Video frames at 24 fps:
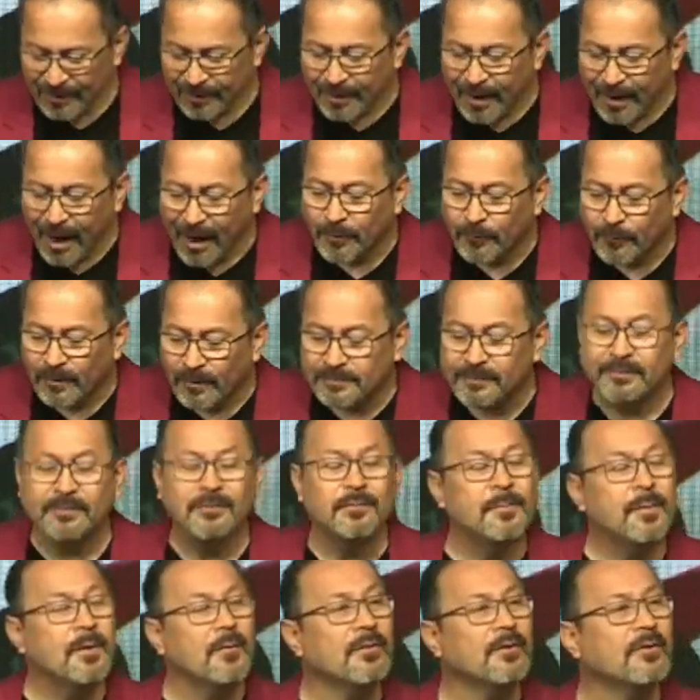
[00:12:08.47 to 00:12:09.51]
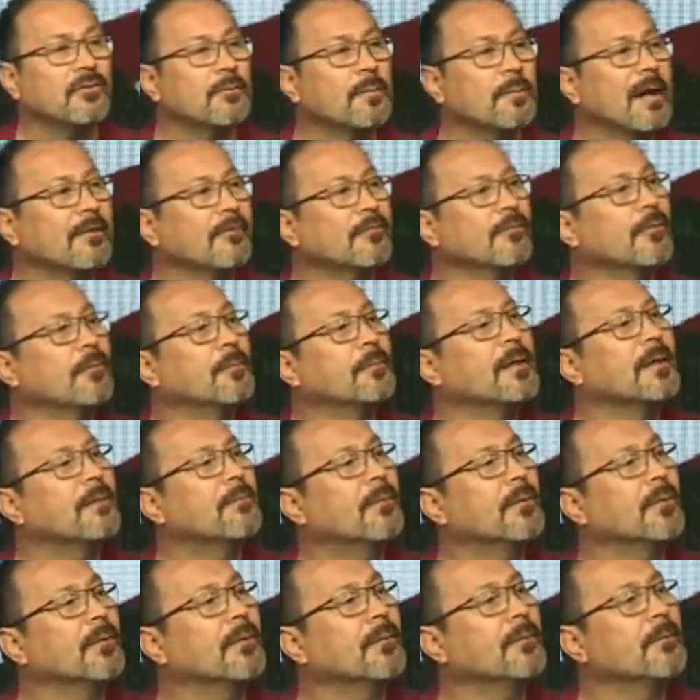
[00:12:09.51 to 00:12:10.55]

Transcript: God wants us to be respectful people.